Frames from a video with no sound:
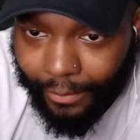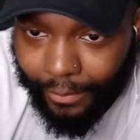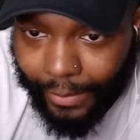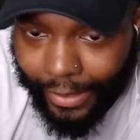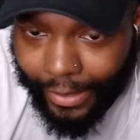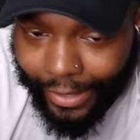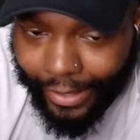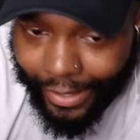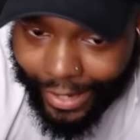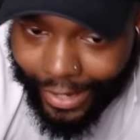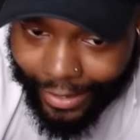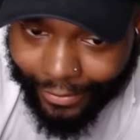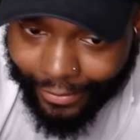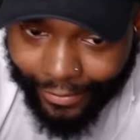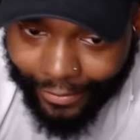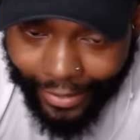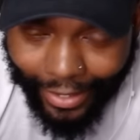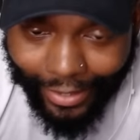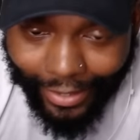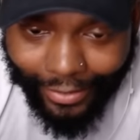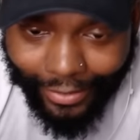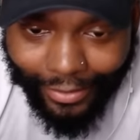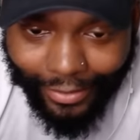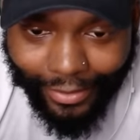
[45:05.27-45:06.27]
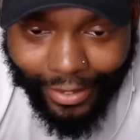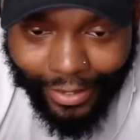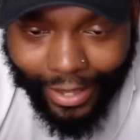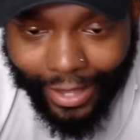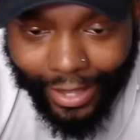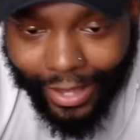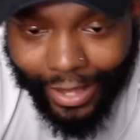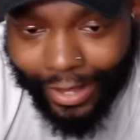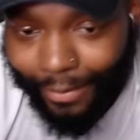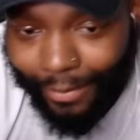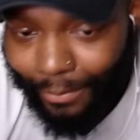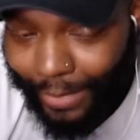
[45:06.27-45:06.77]
man, I I
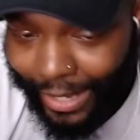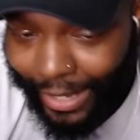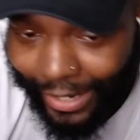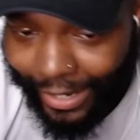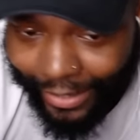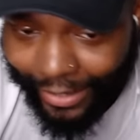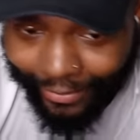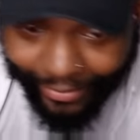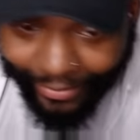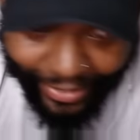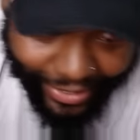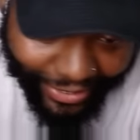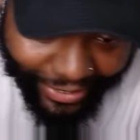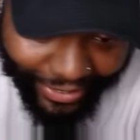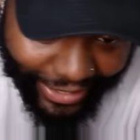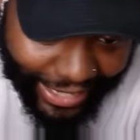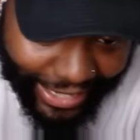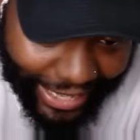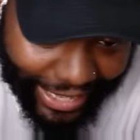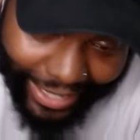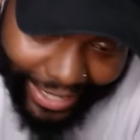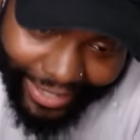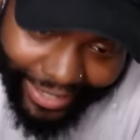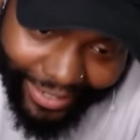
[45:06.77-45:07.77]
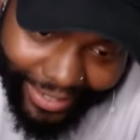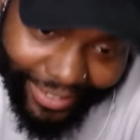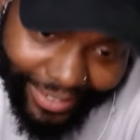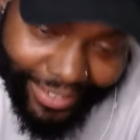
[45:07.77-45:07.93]
I'm not even gonna lie.